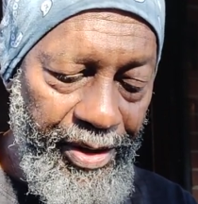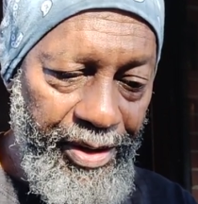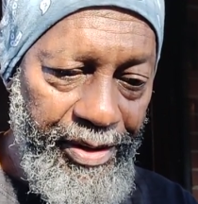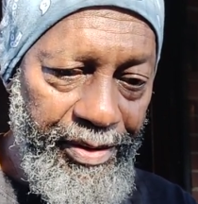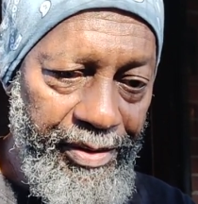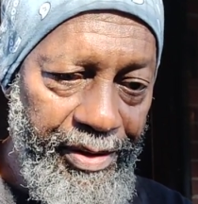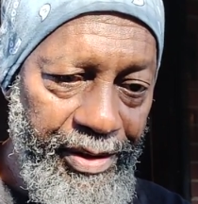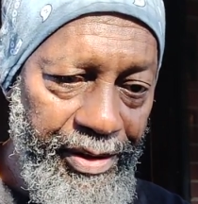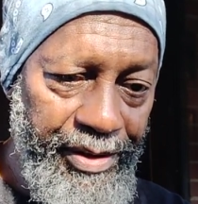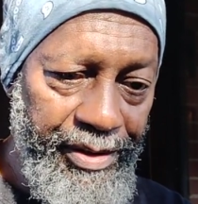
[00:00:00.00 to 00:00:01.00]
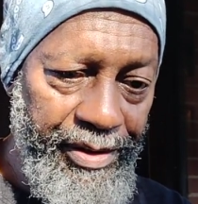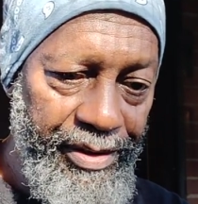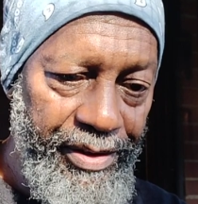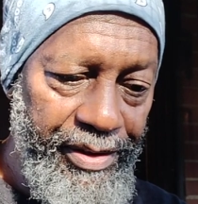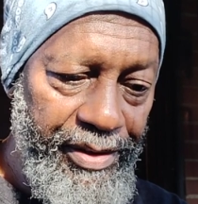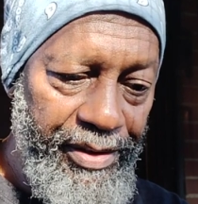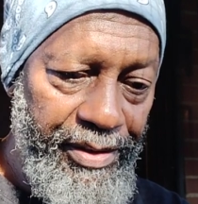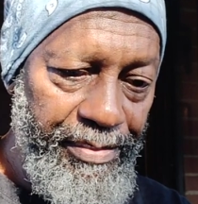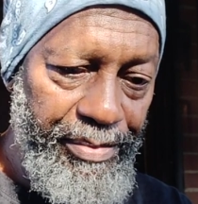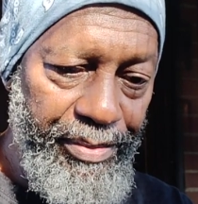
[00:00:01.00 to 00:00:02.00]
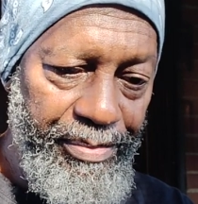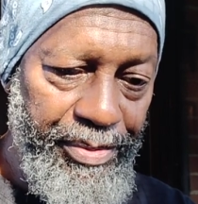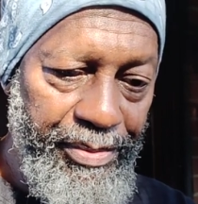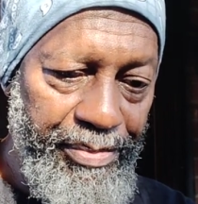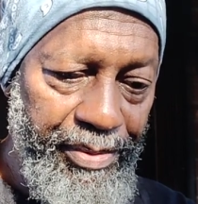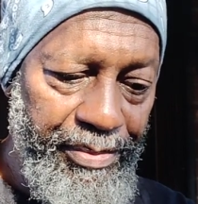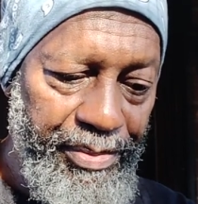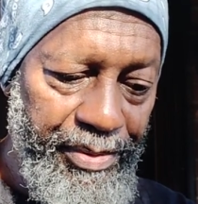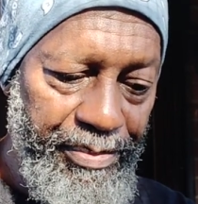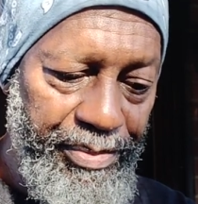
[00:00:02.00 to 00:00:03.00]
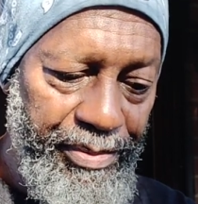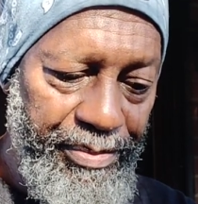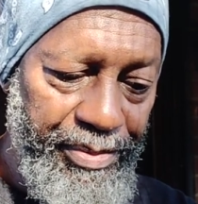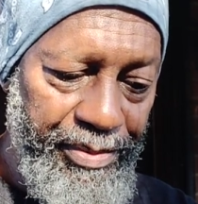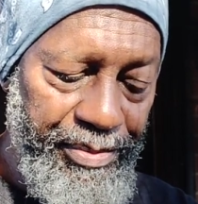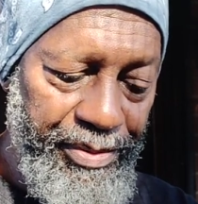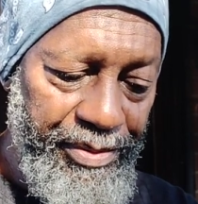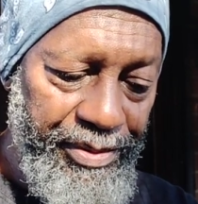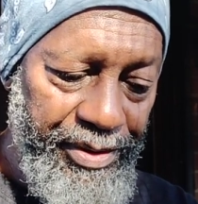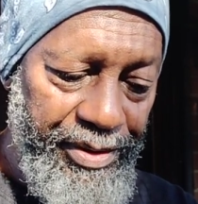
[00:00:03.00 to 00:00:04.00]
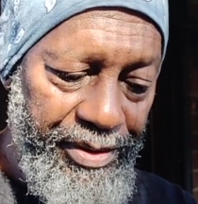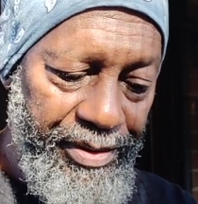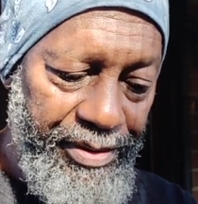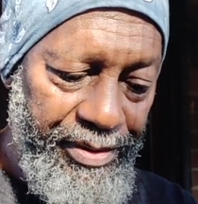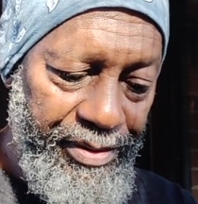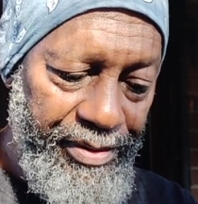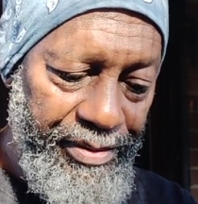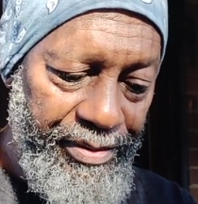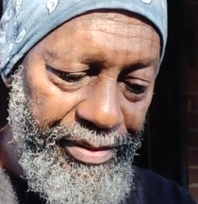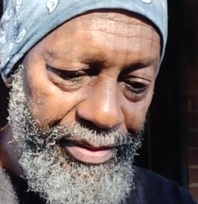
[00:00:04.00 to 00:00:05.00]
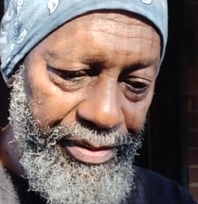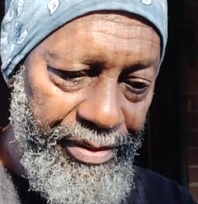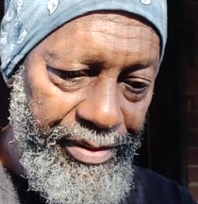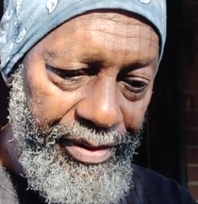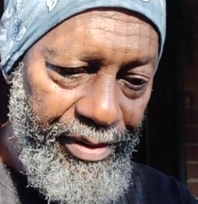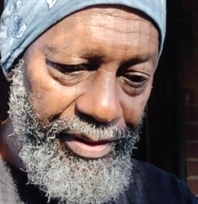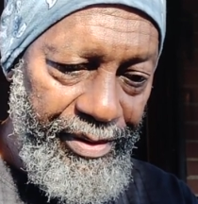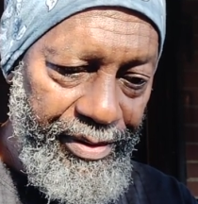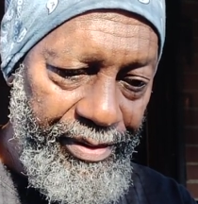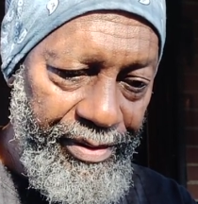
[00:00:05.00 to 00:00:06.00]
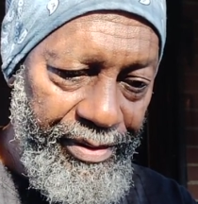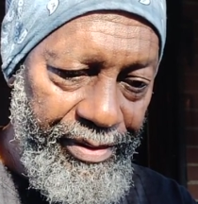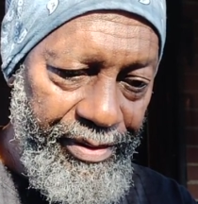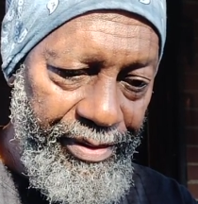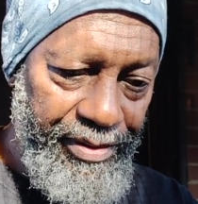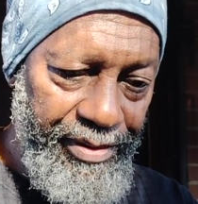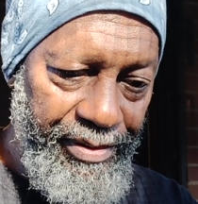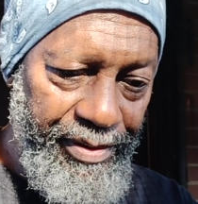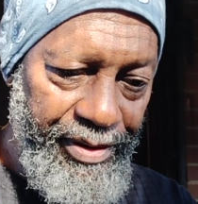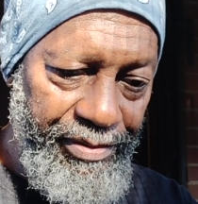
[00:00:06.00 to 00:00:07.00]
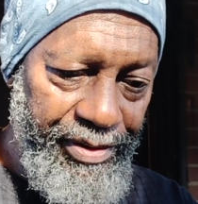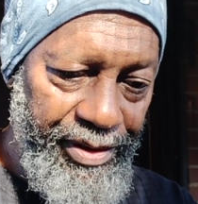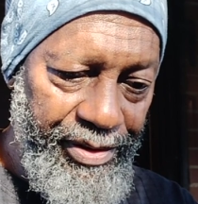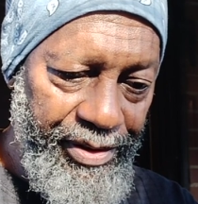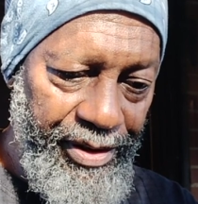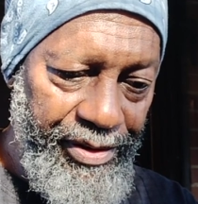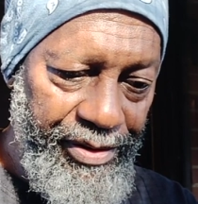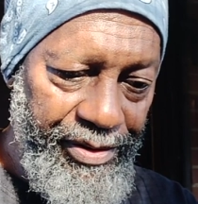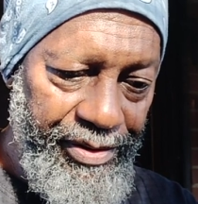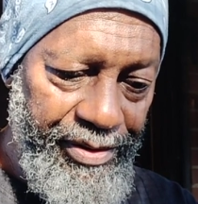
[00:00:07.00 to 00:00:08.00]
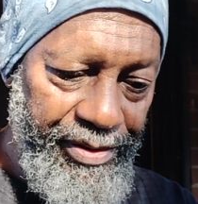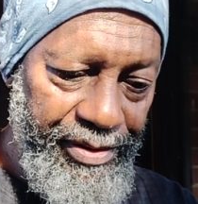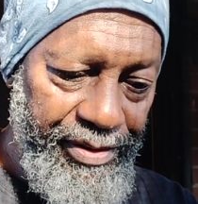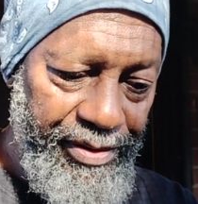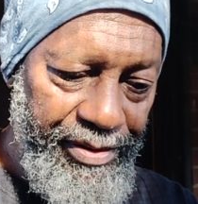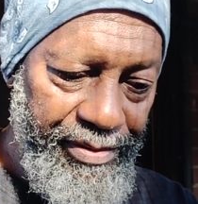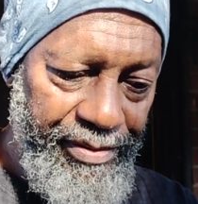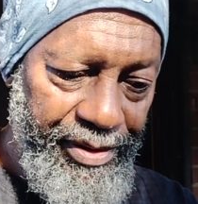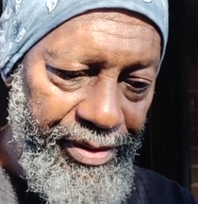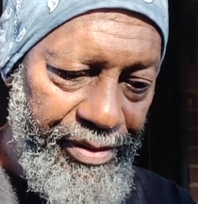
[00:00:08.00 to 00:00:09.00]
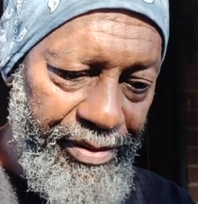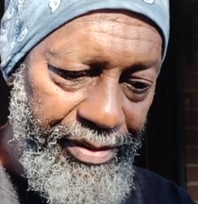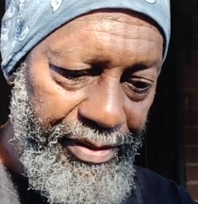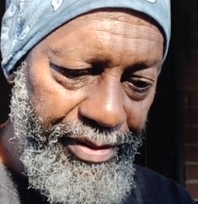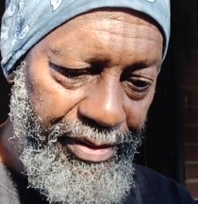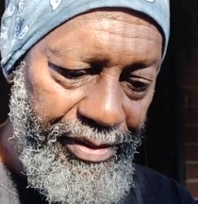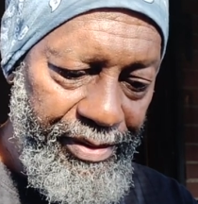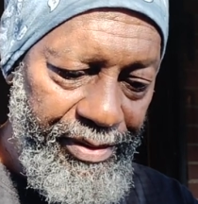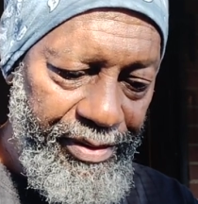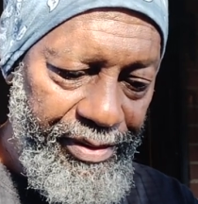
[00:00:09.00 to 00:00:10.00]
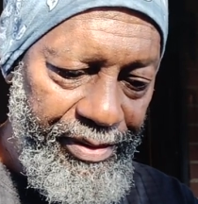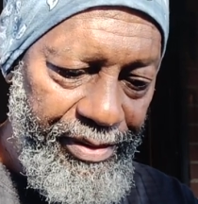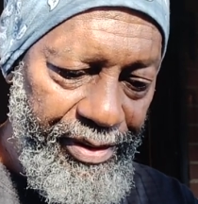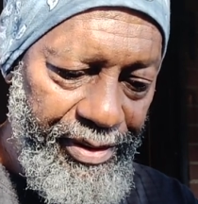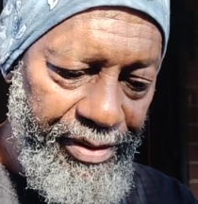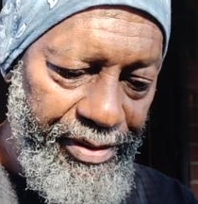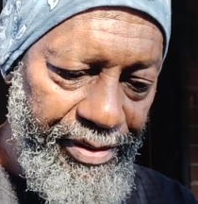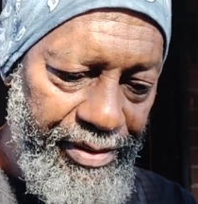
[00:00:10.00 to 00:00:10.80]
Okay. Boom, boom, boom, boom, boom, boom, boom. Oh, Garth. Did an interesting sketch. Okay. Good test.